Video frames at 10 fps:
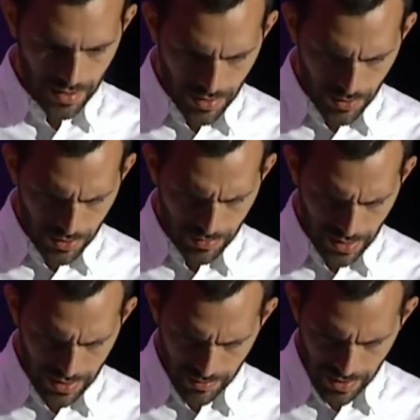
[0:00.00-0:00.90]
I want to
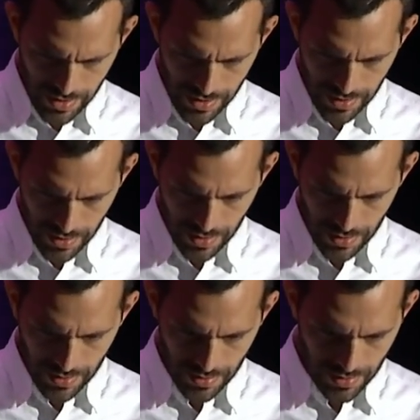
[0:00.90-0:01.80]
maximize this thing.
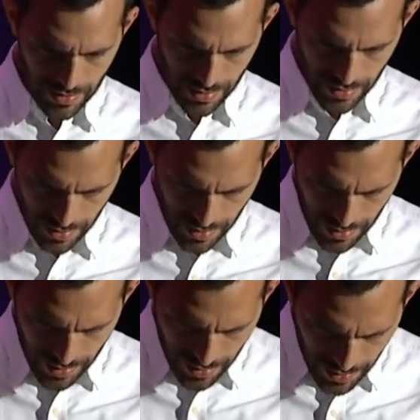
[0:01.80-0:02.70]

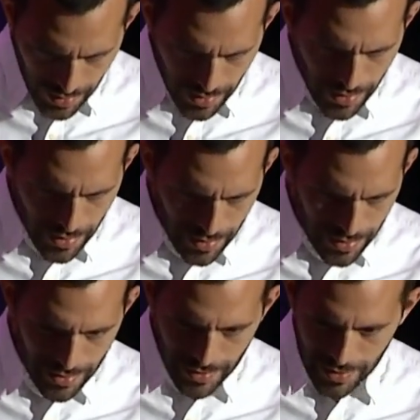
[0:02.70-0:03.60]
Uh,
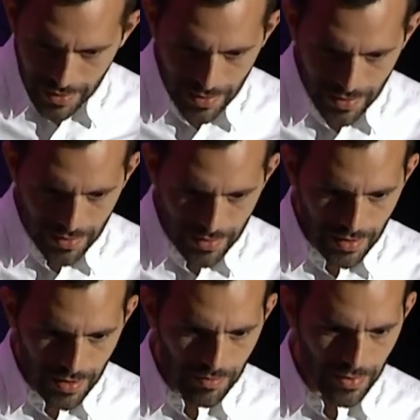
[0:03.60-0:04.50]

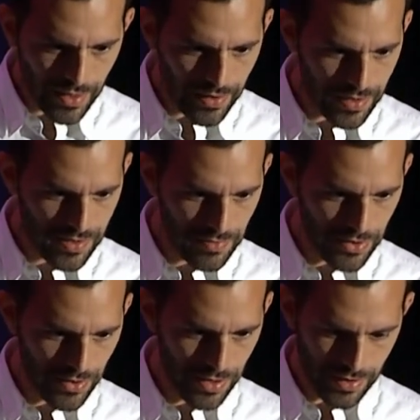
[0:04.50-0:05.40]
but I think it's
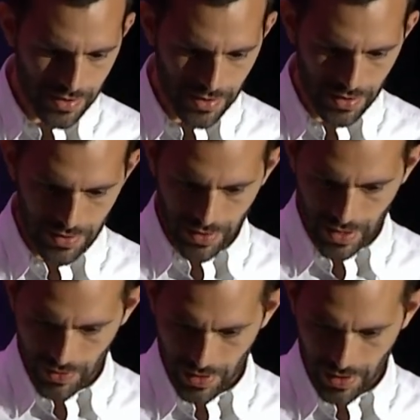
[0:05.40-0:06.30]
mirroring the screen. So anyway.